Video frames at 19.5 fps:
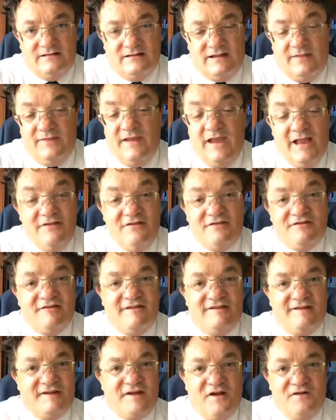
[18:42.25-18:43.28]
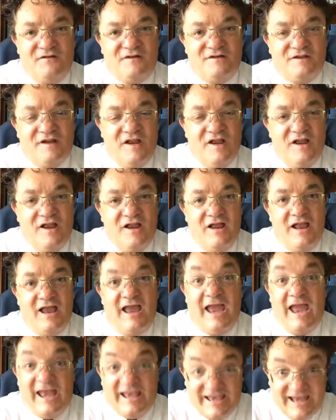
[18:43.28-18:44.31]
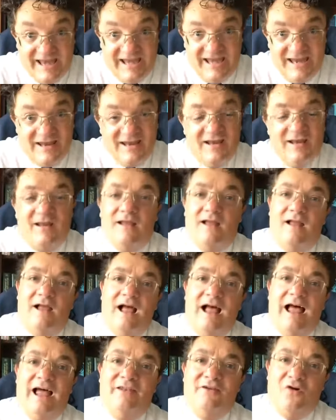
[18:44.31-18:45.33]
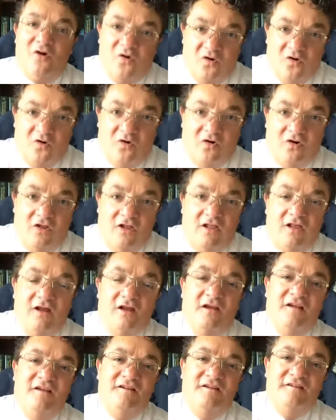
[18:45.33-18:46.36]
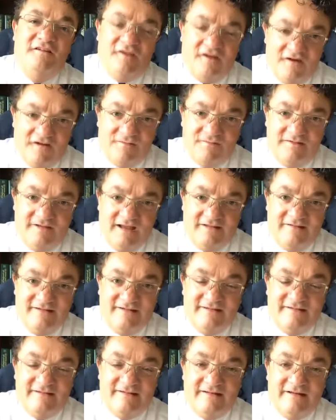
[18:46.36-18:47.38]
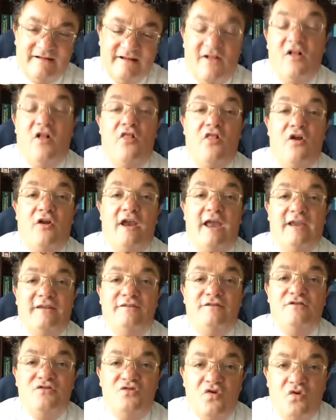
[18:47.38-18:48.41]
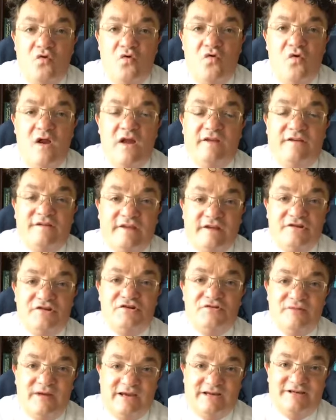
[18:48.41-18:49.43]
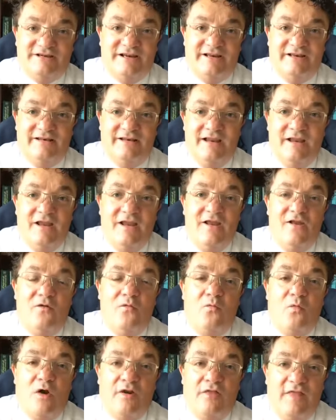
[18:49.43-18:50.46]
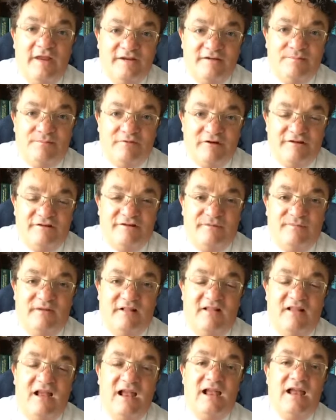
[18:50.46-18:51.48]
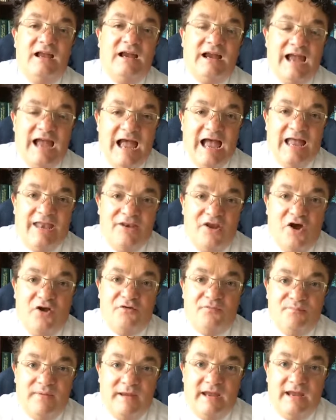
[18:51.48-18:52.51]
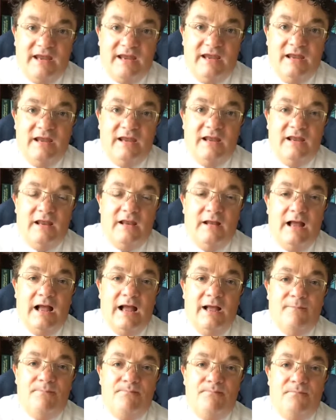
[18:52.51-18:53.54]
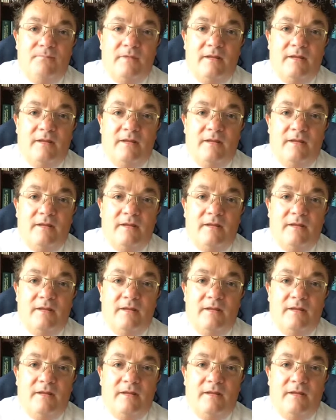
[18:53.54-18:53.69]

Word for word: And the answer is it covers any and all circumstances. There is no situation where this principle cannot be um,